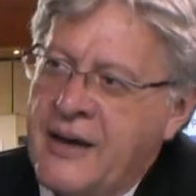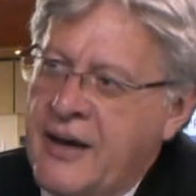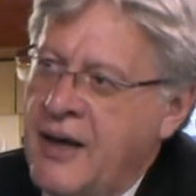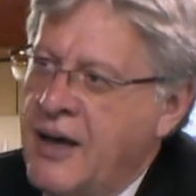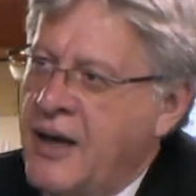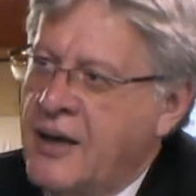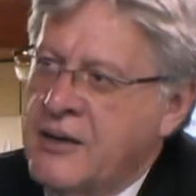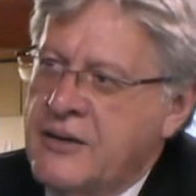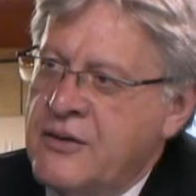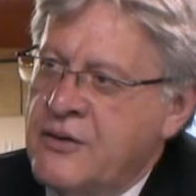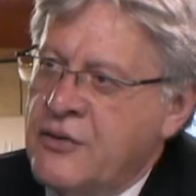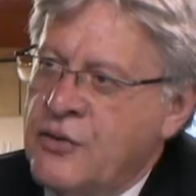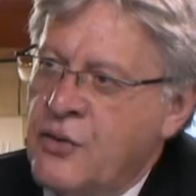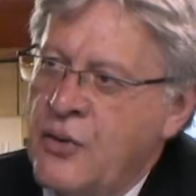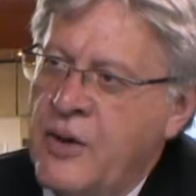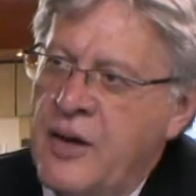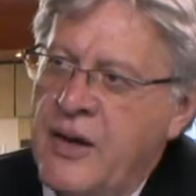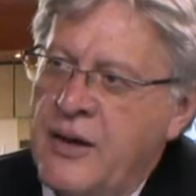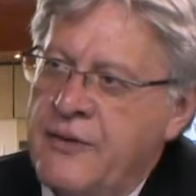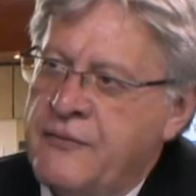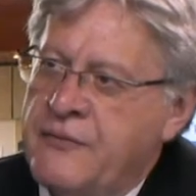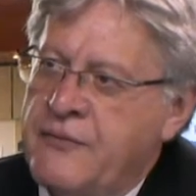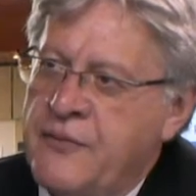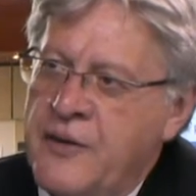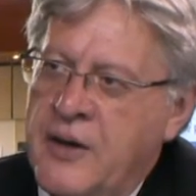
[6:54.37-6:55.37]
Either you
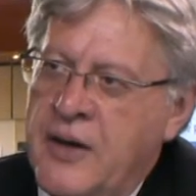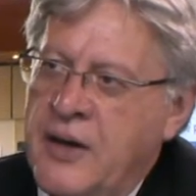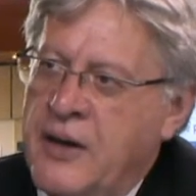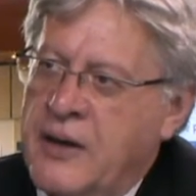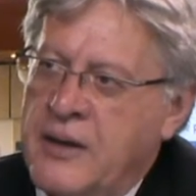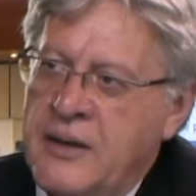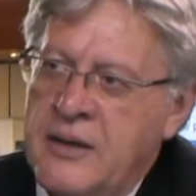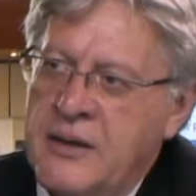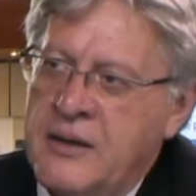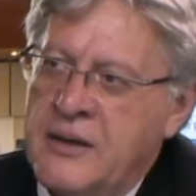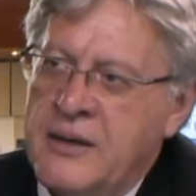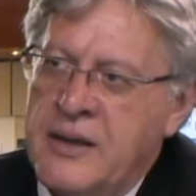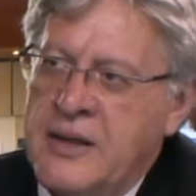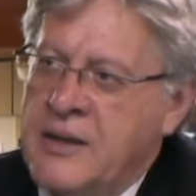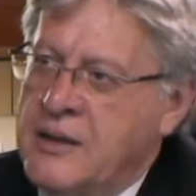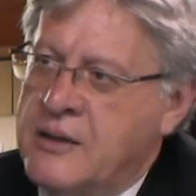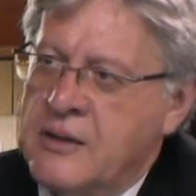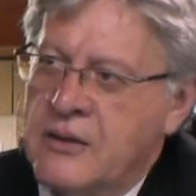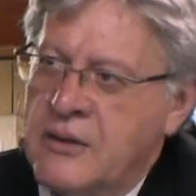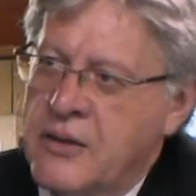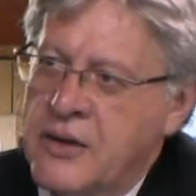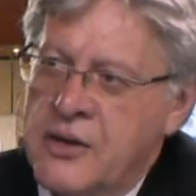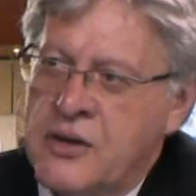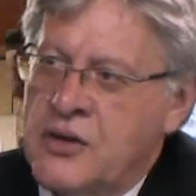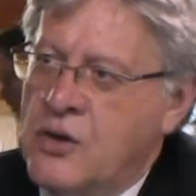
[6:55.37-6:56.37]
have
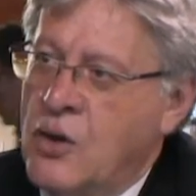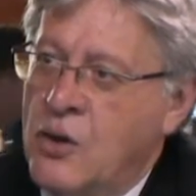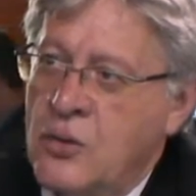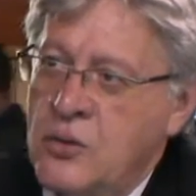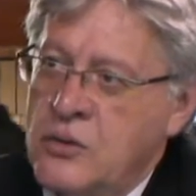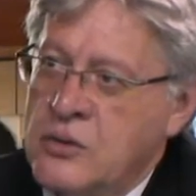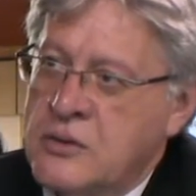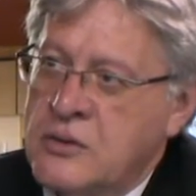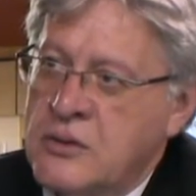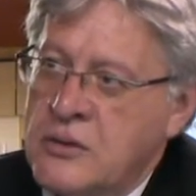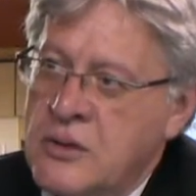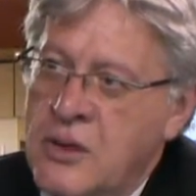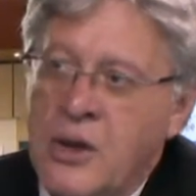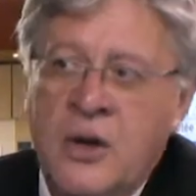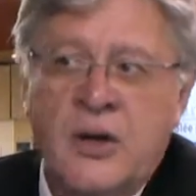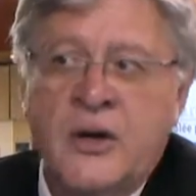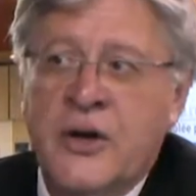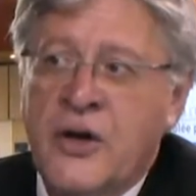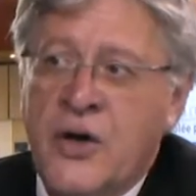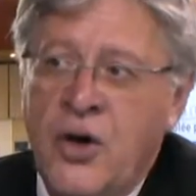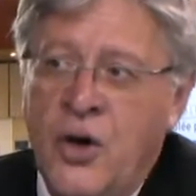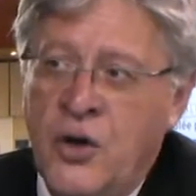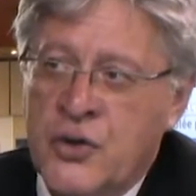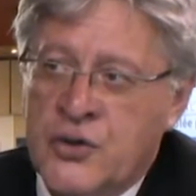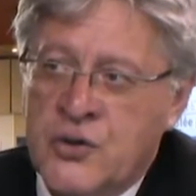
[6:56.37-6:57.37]
either a cold or
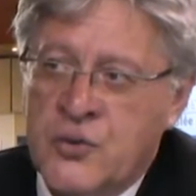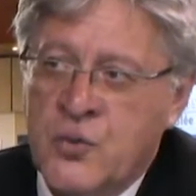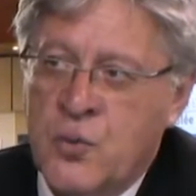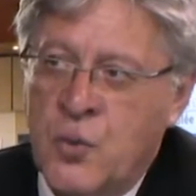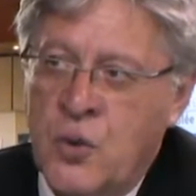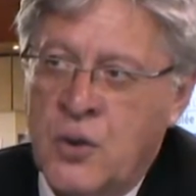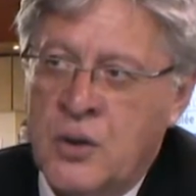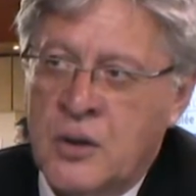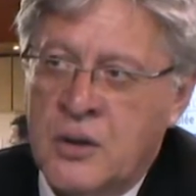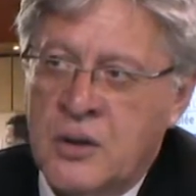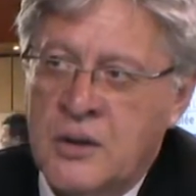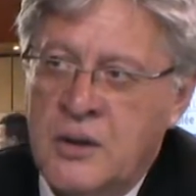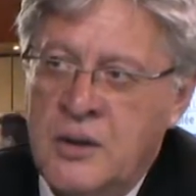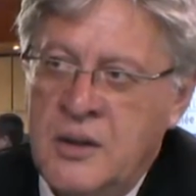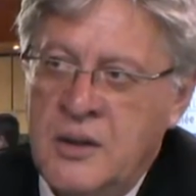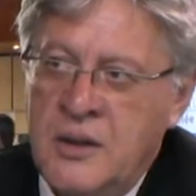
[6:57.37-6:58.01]
a hot war.